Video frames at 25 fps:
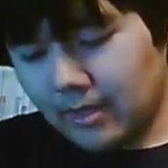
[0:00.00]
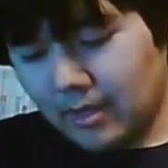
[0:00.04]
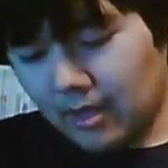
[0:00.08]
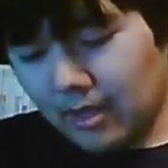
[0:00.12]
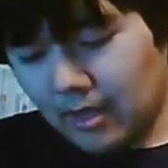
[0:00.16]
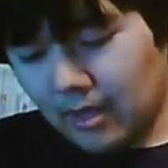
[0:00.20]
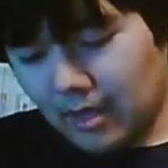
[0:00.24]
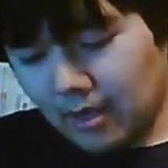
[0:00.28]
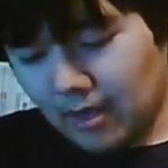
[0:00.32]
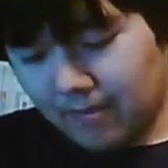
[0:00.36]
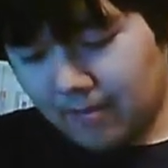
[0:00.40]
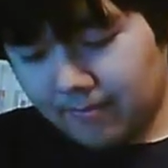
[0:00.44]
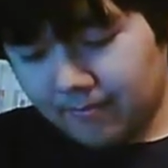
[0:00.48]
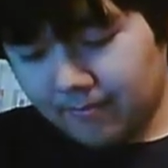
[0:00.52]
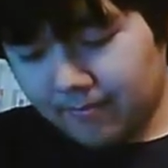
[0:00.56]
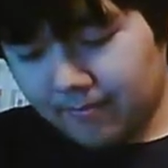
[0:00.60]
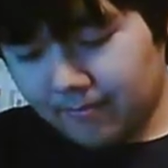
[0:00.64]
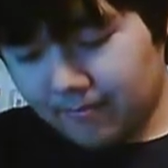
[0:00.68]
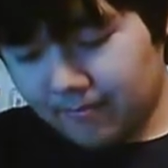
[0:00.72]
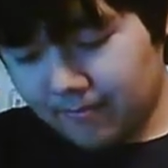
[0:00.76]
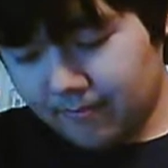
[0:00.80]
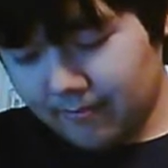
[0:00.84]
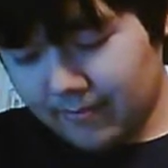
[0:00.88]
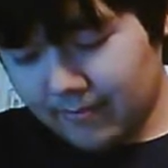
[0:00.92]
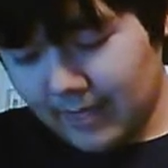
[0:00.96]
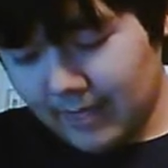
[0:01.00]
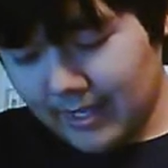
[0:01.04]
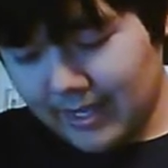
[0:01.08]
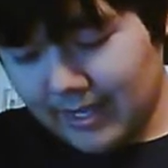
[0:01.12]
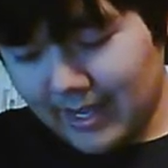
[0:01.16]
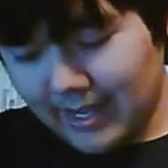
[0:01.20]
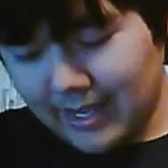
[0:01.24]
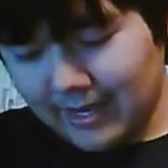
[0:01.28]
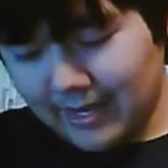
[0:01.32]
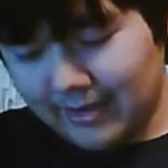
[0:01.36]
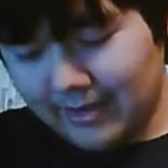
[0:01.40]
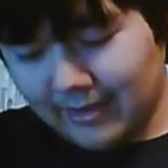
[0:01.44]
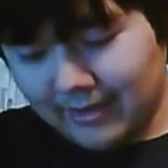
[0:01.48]

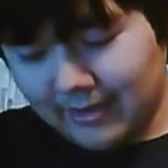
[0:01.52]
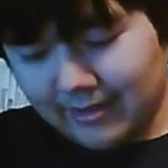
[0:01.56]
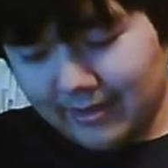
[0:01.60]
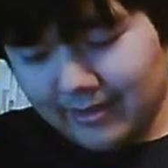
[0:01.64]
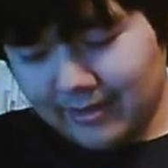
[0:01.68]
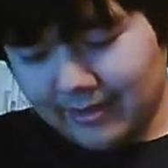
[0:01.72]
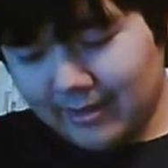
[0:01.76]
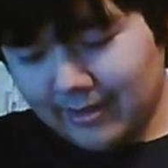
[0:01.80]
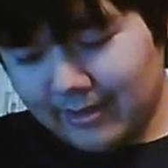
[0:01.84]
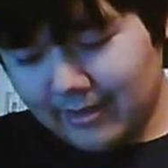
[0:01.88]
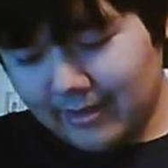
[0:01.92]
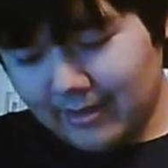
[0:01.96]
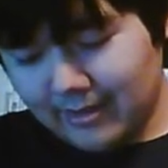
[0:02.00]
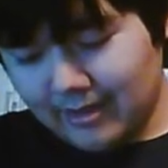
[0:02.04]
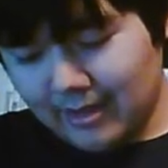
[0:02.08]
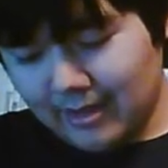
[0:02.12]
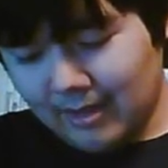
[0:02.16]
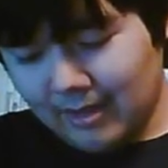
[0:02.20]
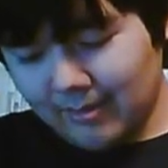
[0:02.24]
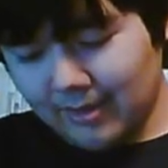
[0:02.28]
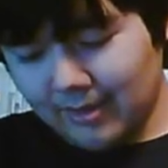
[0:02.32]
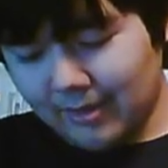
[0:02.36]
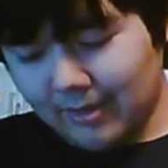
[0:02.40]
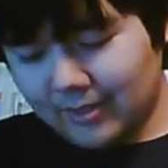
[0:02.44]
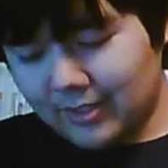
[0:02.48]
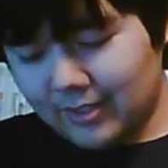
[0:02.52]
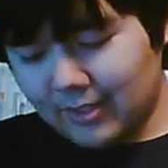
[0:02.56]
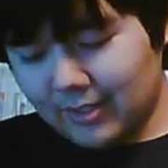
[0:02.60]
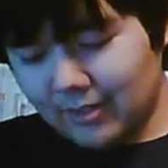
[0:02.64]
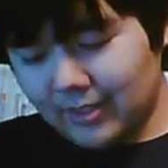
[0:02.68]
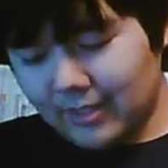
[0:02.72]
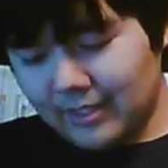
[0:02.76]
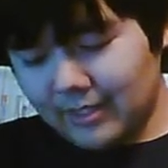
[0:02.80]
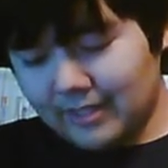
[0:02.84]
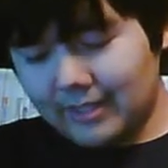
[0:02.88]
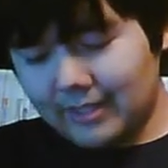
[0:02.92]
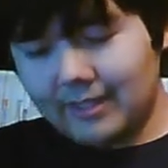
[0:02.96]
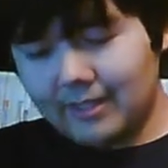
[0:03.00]
And I know I
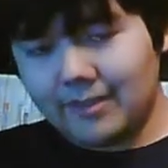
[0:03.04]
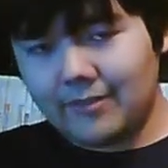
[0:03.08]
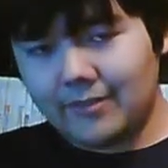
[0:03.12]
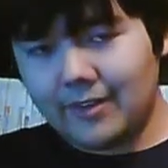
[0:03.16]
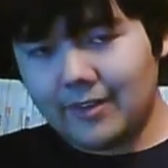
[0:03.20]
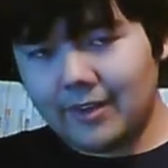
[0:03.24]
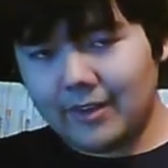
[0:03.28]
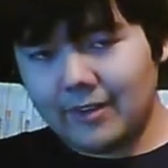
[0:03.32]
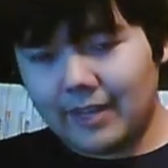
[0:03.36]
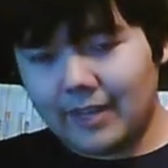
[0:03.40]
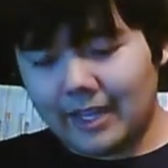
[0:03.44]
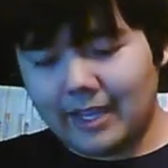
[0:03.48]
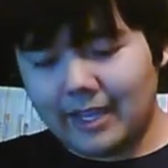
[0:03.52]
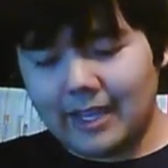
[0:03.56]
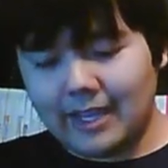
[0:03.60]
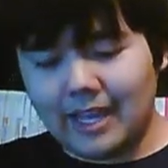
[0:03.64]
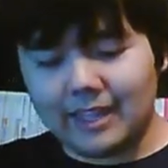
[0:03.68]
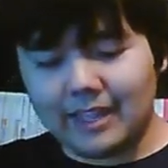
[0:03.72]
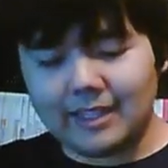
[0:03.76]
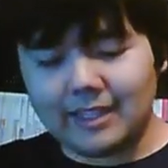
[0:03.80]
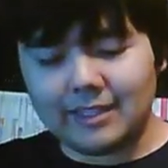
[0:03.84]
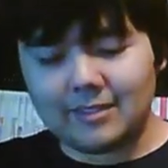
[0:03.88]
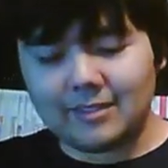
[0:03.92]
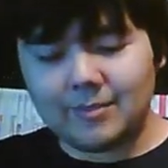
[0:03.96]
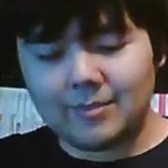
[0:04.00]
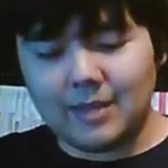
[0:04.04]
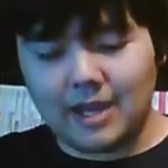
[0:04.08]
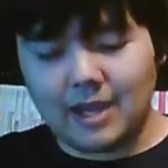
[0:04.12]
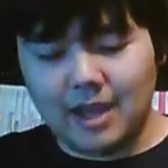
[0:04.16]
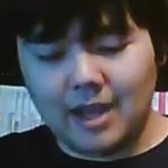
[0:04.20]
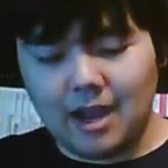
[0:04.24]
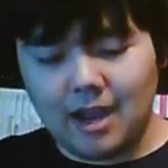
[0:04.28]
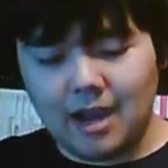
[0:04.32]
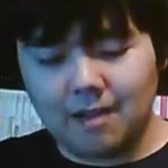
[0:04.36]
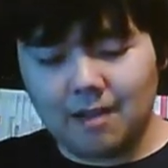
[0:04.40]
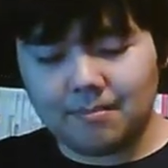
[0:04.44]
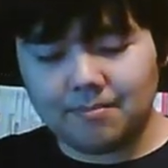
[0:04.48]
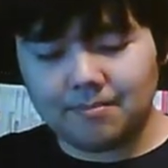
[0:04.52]
showed this in the video that I got this, but
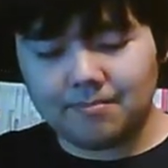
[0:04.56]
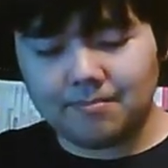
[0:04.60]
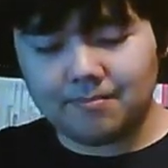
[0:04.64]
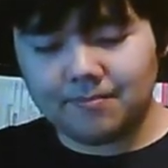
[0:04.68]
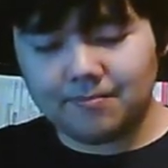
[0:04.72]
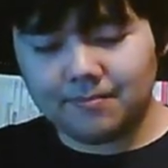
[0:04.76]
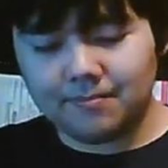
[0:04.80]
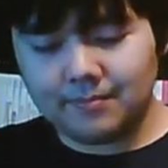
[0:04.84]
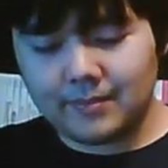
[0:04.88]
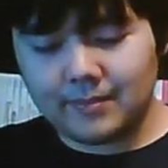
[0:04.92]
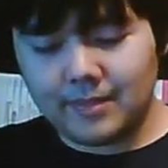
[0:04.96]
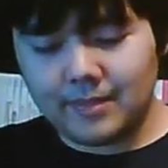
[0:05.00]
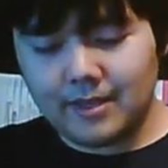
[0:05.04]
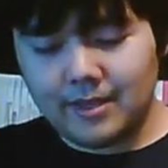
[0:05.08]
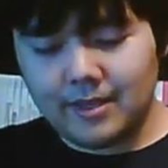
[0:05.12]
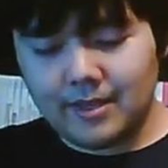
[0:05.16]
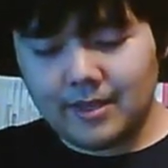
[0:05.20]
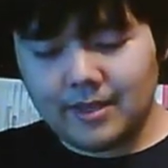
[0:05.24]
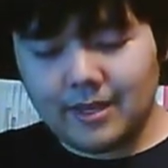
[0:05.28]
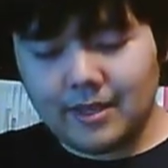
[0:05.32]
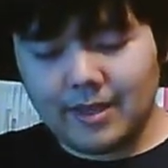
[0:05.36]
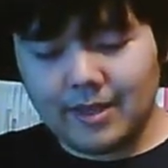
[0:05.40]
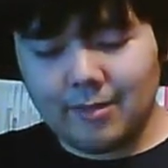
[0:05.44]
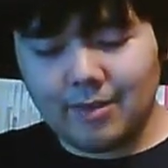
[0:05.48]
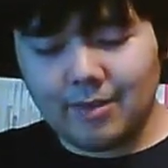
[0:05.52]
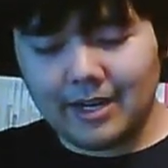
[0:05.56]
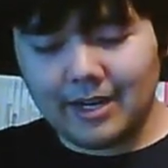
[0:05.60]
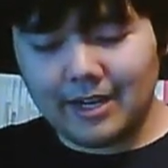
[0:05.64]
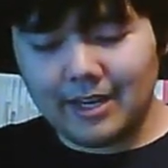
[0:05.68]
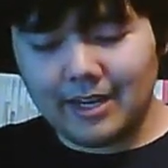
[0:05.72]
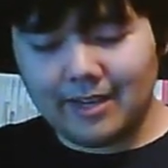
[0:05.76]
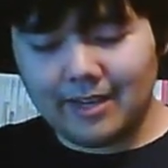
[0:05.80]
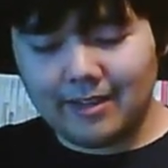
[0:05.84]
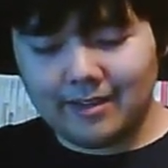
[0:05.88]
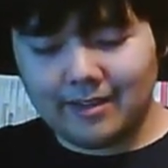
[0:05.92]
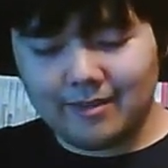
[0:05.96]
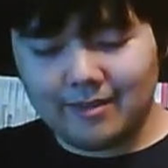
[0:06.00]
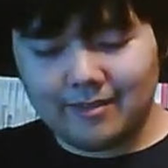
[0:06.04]
you know, when
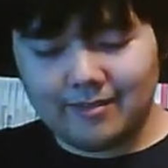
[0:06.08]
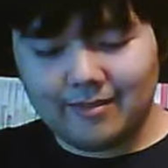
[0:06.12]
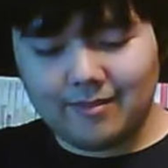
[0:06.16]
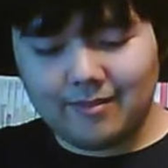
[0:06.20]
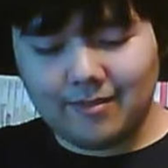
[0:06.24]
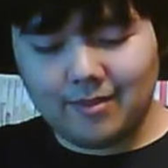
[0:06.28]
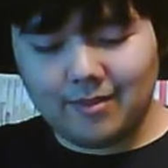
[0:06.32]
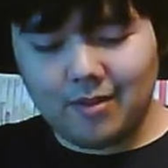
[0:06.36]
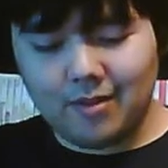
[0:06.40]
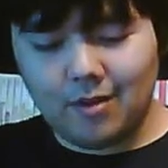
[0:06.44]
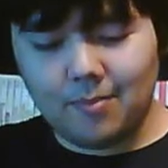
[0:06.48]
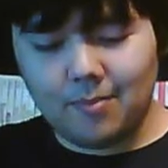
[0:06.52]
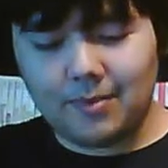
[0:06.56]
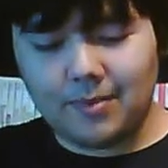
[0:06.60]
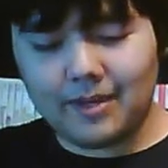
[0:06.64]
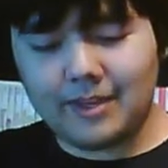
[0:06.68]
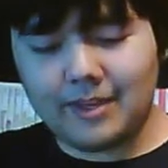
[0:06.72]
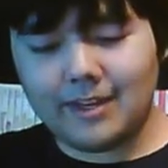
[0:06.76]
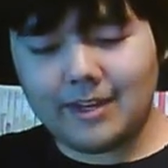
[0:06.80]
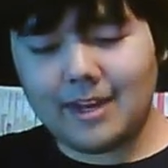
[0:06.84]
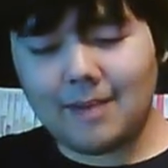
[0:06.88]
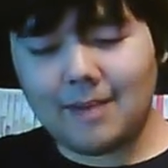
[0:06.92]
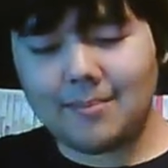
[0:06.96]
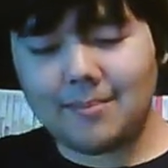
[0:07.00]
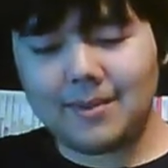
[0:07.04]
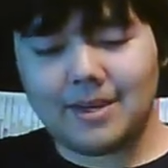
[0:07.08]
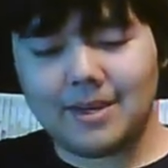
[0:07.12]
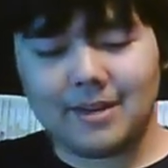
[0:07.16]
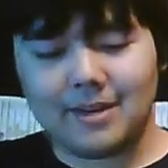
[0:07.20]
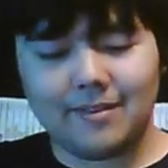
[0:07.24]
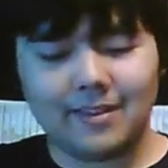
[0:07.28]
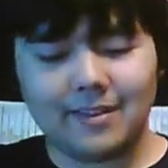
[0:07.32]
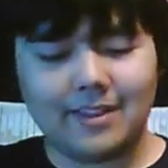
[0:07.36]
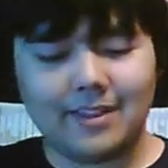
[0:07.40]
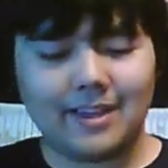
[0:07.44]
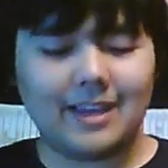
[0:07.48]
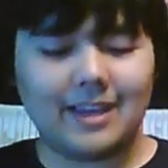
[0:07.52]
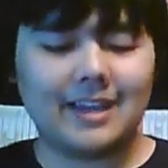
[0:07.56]
I opened it up and
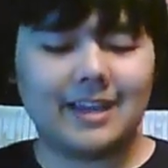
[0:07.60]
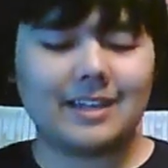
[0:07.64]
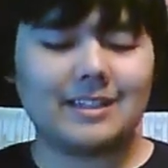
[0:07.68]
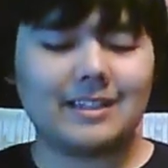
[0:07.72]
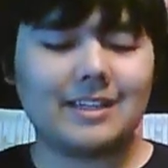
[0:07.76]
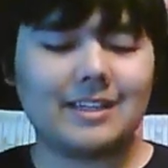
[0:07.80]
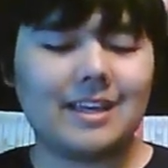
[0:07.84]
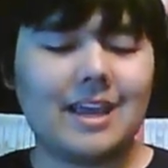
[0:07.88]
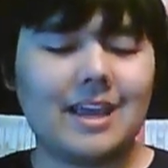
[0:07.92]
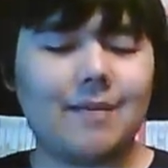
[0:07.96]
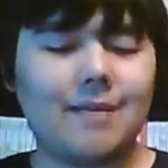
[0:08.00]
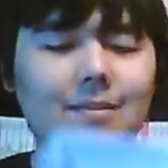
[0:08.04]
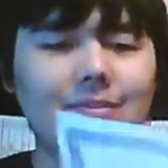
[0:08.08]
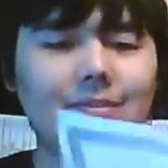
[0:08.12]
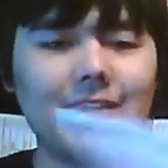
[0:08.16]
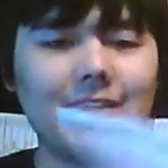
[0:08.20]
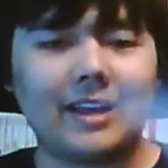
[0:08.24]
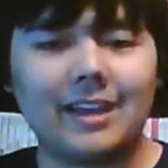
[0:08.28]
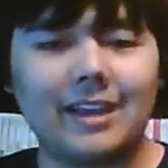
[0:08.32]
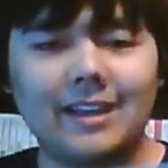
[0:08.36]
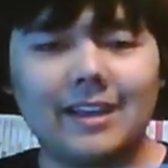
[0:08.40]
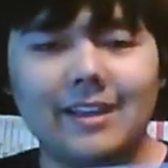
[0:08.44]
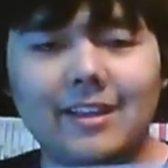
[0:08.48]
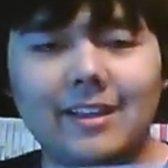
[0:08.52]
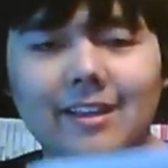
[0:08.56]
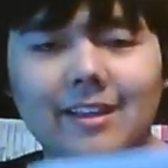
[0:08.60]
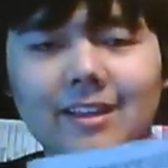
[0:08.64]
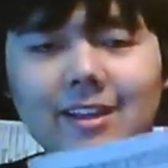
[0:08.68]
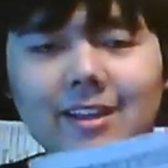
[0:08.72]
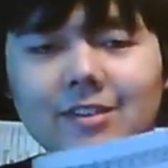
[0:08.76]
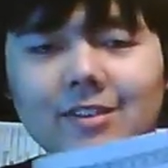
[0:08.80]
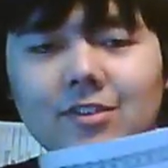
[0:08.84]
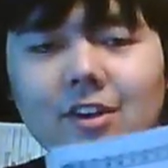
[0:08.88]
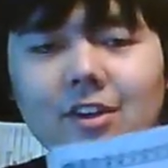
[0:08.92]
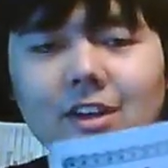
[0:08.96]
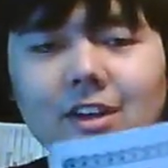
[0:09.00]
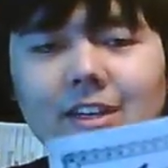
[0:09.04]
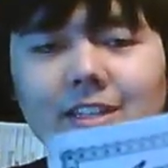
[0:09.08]
everything, it actually came with like an
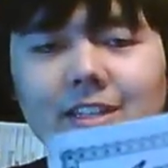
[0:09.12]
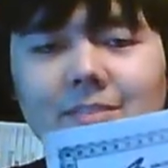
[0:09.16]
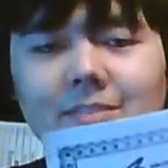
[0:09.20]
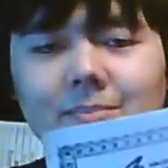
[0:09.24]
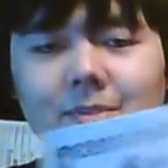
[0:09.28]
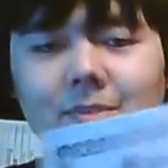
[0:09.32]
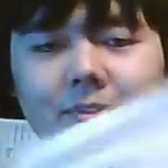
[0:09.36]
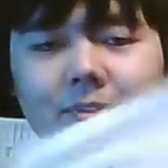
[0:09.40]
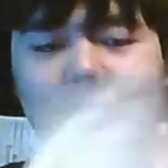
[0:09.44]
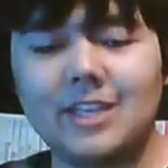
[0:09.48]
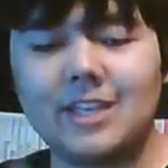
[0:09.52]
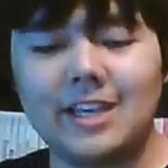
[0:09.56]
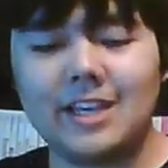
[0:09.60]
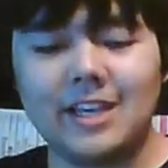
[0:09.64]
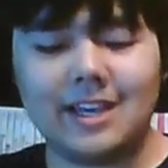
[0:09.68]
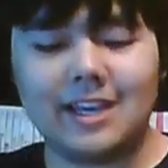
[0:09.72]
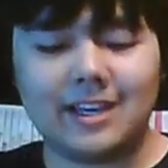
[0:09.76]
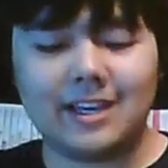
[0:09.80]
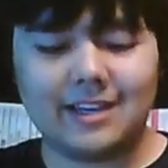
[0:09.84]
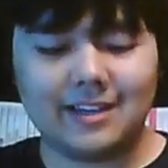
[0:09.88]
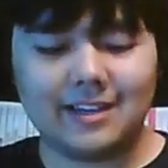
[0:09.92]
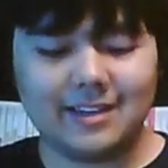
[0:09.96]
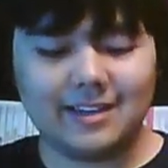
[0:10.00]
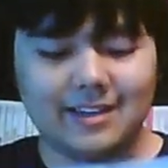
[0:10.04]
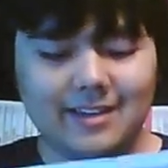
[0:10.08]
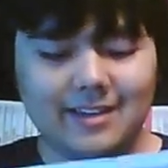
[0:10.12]
electronic boutique